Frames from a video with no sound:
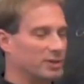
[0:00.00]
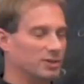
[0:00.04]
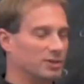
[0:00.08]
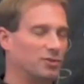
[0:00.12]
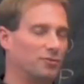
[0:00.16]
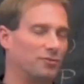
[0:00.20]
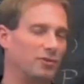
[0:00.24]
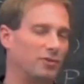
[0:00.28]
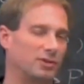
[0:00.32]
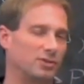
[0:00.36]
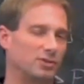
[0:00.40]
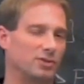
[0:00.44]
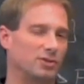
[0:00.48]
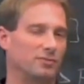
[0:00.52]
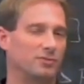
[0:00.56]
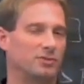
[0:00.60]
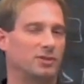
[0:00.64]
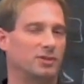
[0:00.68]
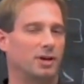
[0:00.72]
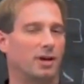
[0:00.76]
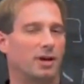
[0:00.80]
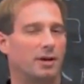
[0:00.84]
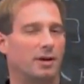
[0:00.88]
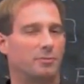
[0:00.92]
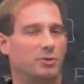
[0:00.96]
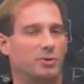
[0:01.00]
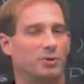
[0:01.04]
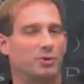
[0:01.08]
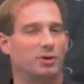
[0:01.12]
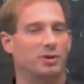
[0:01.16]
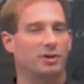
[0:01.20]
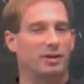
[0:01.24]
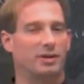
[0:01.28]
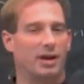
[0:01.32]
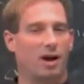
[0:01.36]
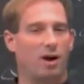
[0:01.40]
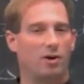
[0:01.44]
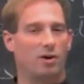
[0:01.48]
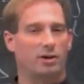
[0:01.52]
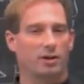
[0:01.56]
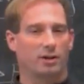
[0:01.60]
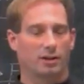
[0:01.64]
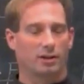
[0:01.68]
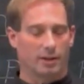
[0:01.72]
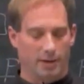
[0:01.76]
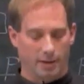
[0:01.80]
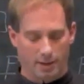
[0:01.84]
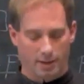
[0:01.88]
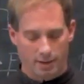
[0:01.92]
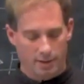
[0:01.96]
as a function of time, you could
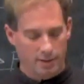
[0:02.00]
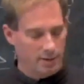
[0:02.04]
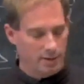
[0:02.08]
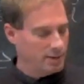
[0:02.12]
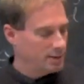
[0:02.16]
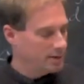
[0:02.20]
calculate